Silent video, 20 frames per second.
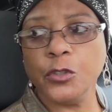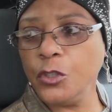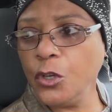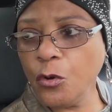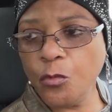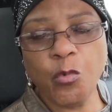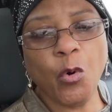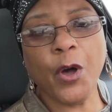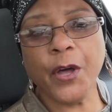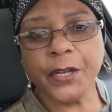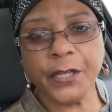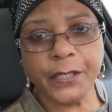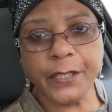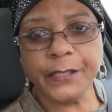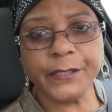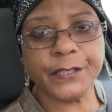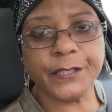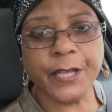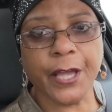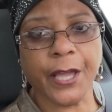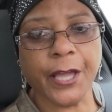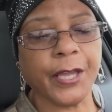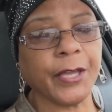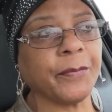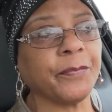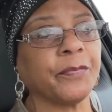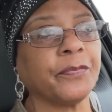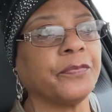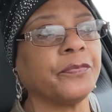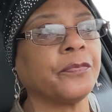You're one and the
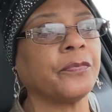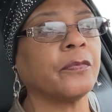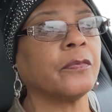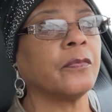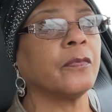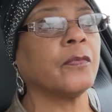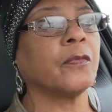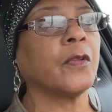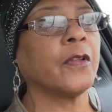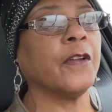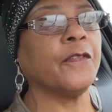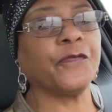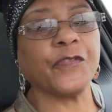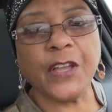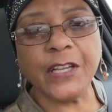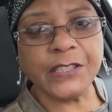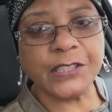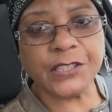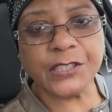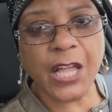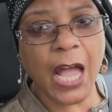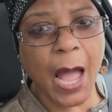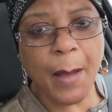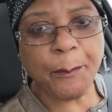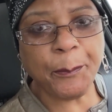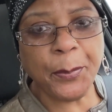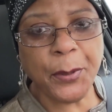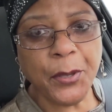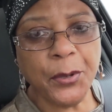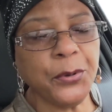same. If they
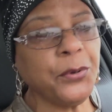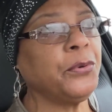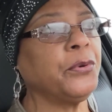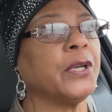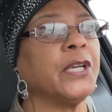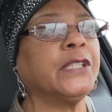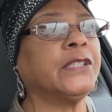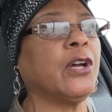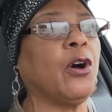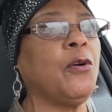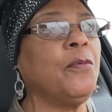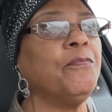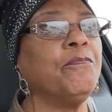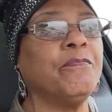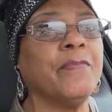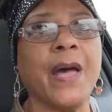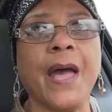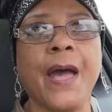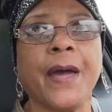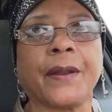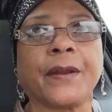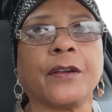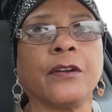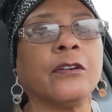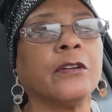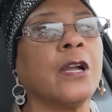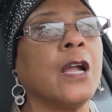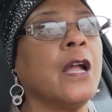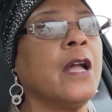stop you, it don't matter.